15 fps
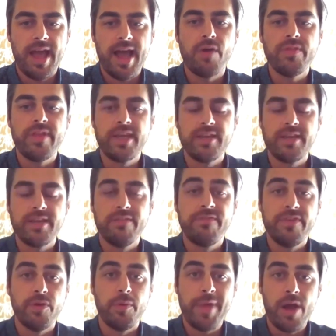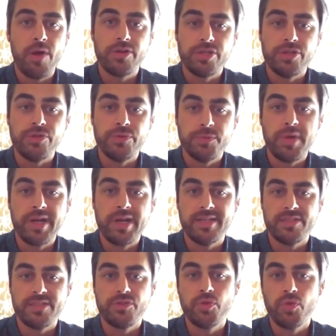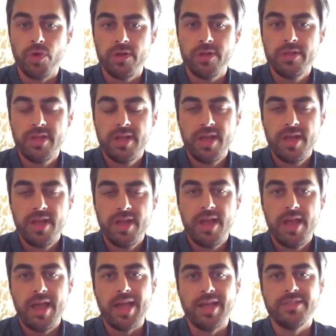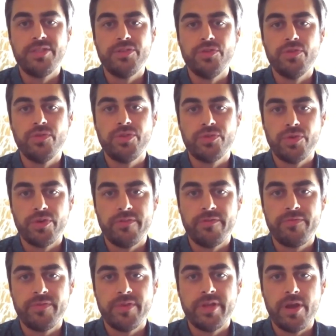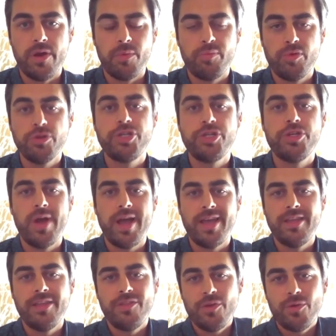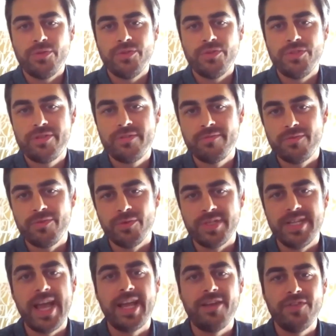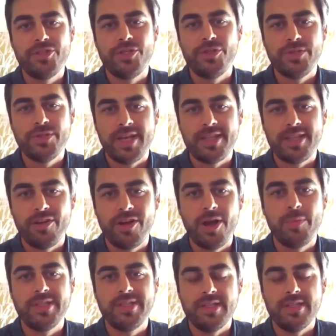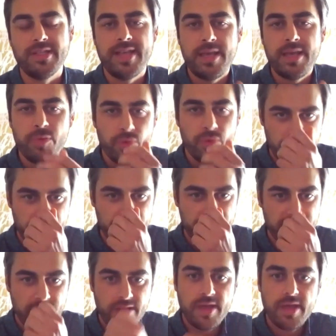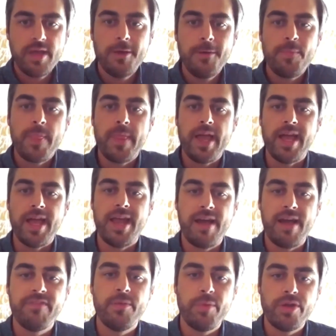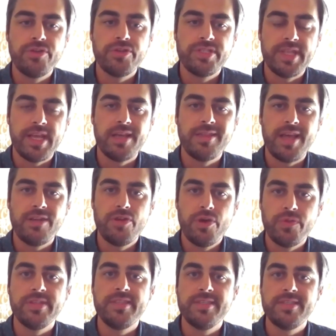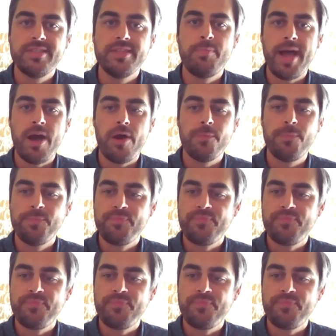how they can feel empowered to use money as a tool, and to sort of, you know, push away those, those negative issues that they're coming to the table with, and have them understand that, no, this is about,